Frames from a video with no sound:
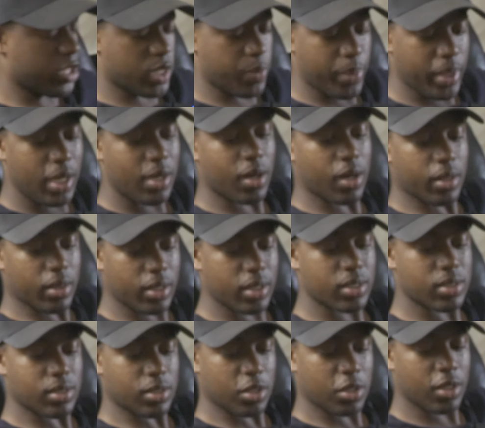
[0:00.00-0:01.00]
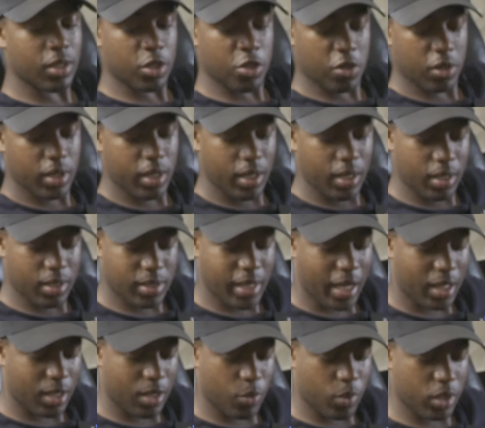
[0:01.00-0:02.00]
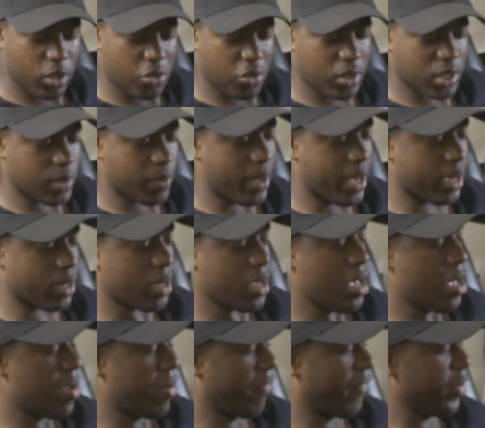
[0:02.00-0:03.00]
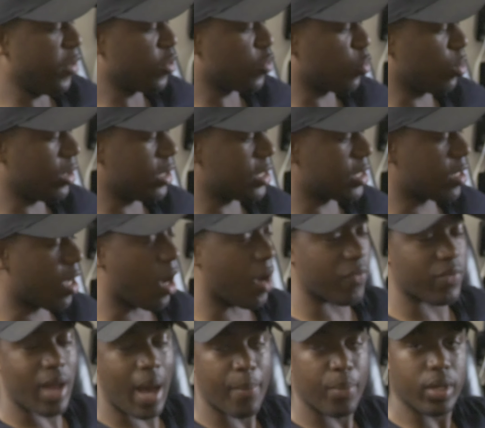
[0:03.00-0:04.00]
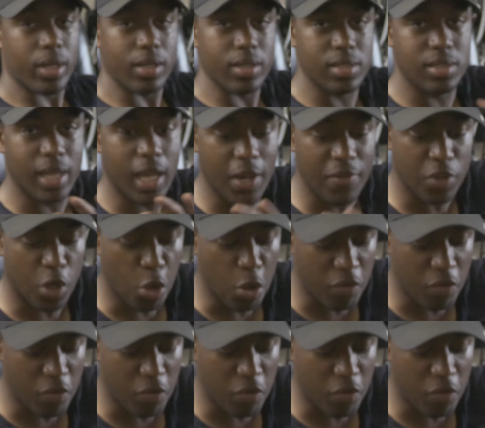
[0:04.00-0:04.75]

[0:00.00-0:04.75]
you're spending on this, you're getting exactly what you expect. Feels really soft. I'm gonna save the